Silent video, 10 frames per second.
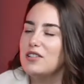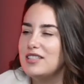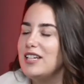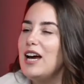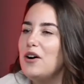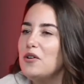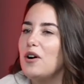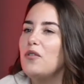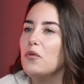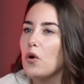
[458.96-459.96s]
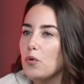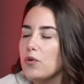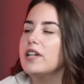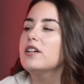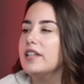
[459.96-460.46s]
I'll see how a, a
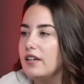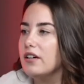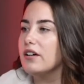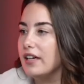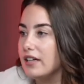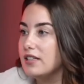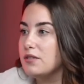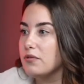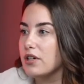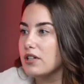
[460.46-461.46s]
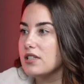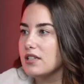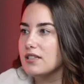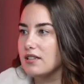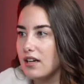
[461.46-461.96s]
real year is mm-hmm. first,
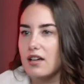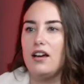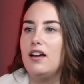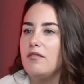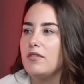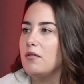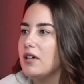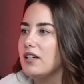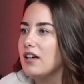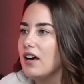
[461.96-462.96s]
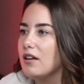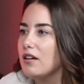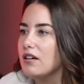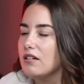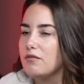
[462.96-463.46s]
because like I have no idea how to
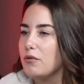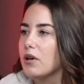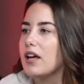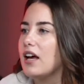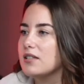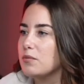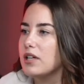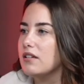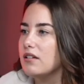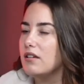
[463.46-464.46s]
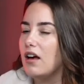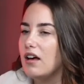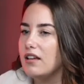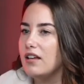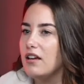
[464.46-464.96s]
yeah. forecast what
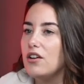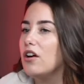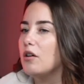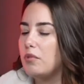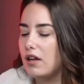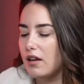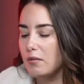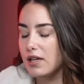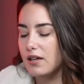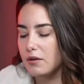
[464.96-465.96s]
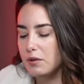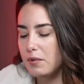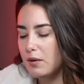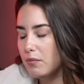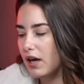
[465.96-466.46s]
a non-pandemic year would
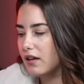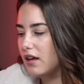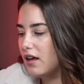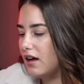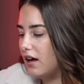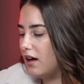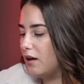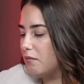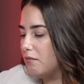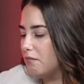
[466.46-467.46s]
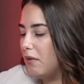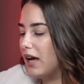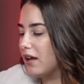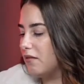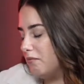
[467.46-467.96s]
be. But um,
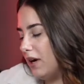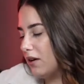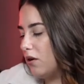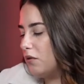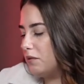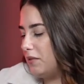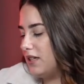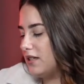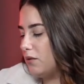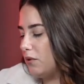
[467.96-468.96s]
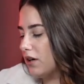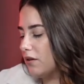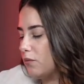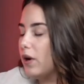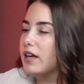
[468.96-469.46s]
my my goal would be to
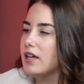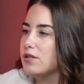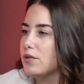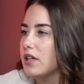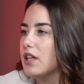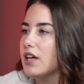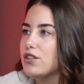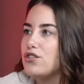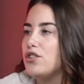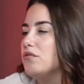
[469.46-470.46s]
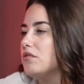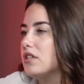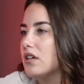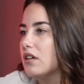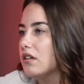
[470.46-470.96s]
work weddings really like June
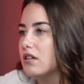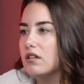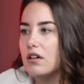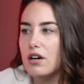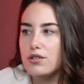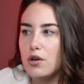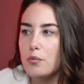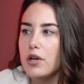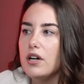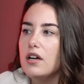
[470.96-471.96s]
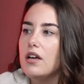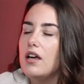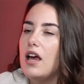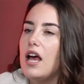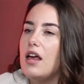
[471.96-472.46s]
till October, yeah.
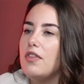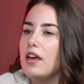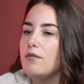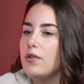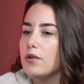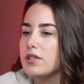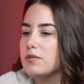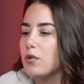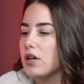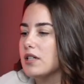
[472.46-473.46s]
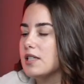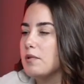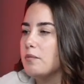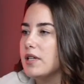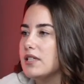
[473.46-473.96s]
and then focus more on
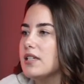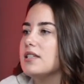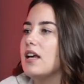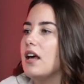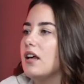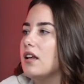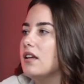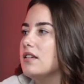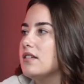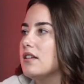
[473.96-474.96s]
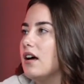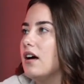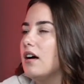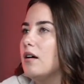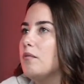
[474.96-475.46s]
small business and.
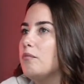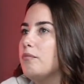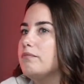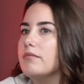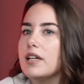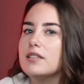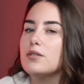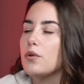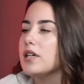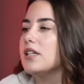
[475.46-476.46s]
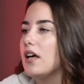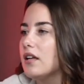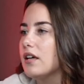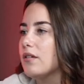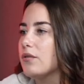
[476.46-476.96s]
Um, like
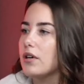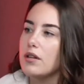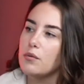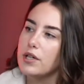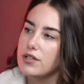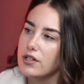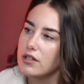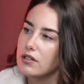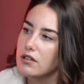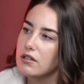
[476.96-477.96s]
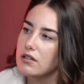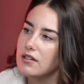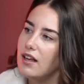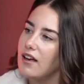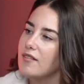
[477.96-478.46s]
storytelling in the winter. Okay.
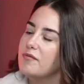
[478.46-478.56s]
Yeah.